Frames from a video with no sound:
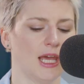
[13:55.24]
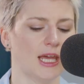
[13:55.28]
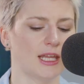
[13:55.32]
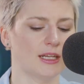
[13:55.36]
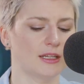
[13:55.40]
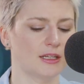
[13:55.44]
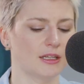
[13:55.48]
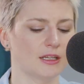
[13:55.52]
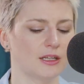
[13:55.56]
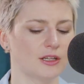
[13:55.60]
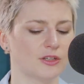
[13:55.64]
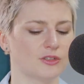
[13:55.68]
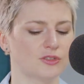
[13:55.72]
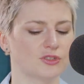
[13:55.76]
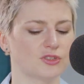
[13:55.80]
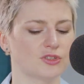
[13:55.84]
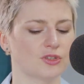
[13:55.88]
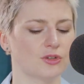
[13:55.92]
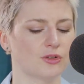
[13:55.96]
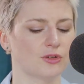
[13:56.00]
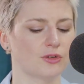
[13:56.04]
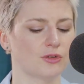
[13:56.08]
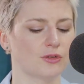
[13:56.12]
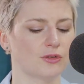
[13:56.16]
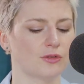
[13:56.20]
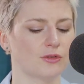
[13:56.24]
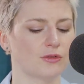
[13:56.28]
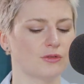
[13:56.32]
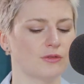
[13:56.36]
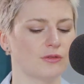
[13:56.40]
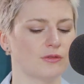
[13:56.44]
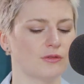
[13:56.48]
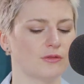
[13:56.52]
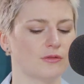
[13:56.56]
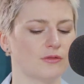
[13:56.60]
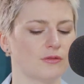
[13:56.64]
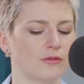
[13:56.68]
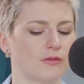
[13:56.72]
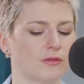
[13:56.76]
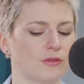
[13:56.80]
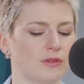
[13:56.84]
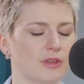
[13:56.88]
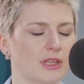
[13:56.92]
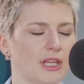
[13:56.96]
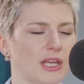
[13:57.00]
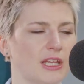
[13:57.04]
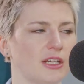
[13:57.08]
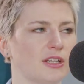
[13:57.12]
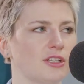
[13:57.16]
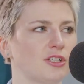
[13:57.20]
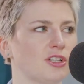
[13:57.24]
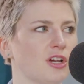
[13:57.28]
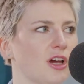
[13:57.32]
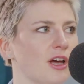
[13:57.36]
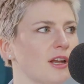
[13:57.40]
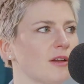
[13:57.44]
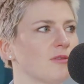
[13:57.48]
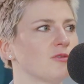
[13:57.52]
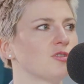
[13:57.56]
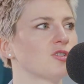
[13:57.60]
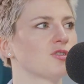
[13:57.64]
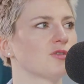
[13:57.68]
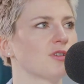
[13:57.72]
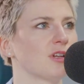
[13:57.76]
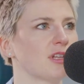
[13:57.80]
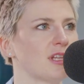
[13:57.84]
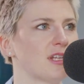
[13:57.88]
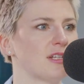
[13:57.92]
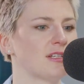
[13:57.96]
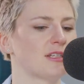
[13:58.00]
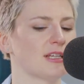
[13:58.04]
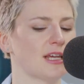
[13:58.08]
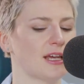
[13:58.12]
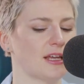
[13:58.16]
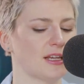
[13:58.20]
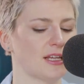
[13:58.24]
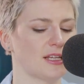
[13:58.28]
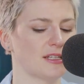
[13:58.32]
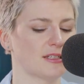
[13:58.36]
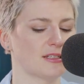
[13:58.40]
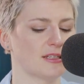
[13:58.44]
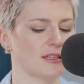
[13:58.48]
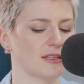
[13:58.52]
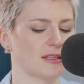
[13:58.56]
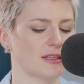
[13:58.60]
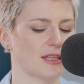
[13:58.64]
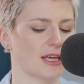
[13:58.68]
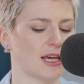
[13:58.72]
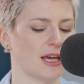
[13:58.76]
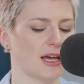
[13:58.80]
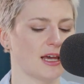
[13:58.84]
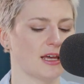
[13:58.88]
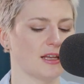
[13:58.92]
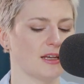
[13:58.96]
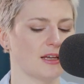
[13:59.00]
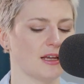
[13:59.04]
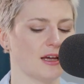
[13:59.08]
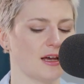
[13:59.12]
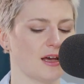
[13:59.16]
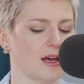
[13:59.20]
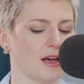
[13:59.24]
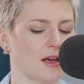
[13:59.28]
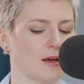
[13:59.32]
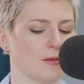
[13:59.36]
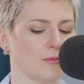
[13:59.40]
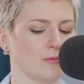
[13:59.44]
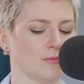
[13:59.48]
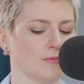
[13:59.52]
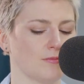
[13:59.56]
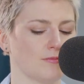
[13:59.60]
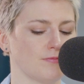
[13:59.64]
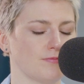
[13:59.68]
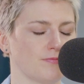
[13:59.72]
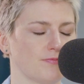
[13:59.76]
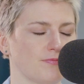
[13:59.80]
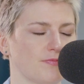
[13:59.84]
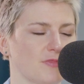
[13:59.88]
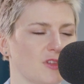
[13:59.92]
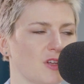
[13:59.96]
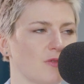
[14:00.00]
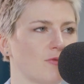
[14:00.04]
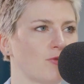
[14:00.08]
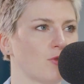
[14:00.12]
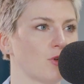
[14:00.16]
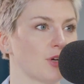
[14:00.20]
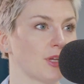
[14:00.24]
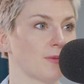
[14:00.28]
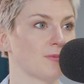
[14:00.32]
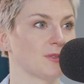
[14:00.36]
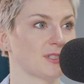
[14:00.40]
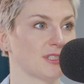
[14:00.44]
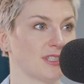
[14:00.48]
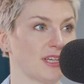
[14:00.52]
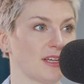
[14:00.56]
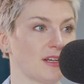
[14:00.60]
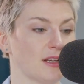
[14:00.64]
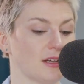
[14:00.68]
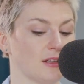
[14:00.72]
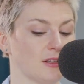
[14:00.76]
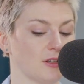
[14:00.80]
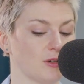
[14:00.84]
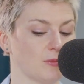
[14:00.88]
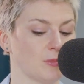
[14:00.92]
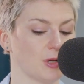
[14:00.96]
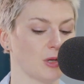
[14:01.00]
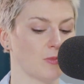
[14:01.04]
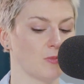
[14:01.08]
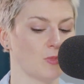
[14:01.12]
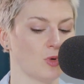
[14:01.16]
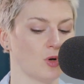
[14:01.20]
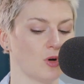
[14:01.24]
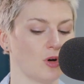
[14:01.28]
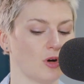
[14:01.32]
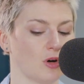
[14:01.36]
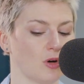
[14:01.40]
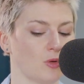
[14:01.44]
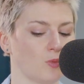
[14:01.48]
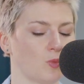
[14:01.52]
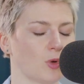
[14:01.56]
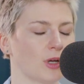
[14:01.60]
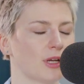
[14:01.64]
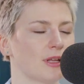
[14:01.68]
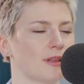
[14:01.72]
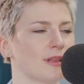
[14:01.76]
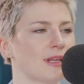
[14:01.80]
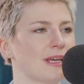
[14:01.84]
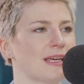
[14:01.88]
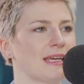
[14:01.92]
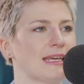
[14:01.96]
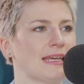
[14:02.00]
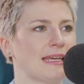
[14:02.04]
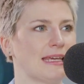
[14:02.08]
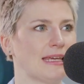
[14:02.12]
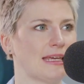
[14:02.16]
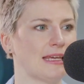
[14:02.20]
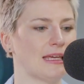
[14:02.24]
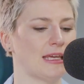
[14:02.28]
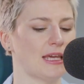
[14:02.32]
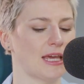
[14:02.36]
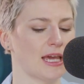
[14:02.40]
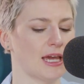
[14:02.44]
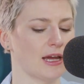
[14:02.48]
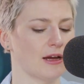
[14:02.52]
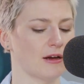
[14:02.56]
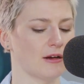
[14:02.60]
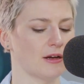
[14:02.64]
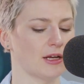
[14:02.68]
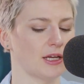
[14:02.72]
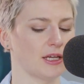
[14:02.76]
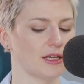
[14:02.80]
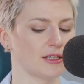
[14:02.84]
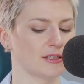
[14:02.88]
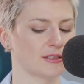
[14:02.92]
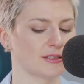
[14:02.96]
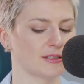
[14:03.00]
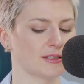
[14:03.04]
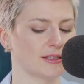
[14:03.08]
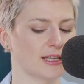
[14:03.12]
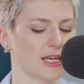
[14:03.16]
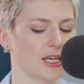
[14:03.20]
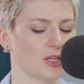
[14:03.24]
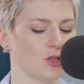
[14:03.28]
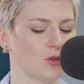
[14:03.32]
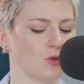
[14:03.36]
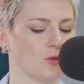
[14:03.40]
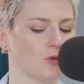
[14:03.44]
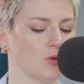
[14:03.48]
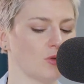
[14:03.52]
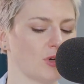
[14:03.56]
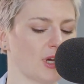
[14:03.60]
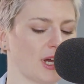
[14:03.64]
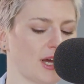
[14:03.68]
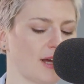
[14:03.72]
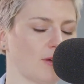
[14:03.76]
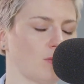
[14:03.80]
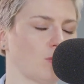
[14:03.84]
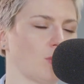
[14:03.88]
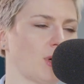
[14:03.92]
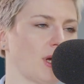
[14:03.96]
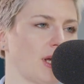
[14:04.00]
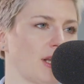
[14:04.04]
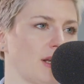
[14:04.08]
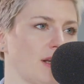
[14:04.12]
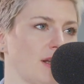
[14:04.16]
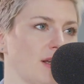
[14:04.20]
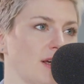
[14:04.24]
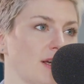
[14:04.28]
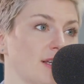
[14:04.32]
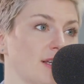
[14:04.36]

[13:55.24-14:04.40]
And so then kind of drilling down into that 40% a little bit more, what are the key areas that you look at when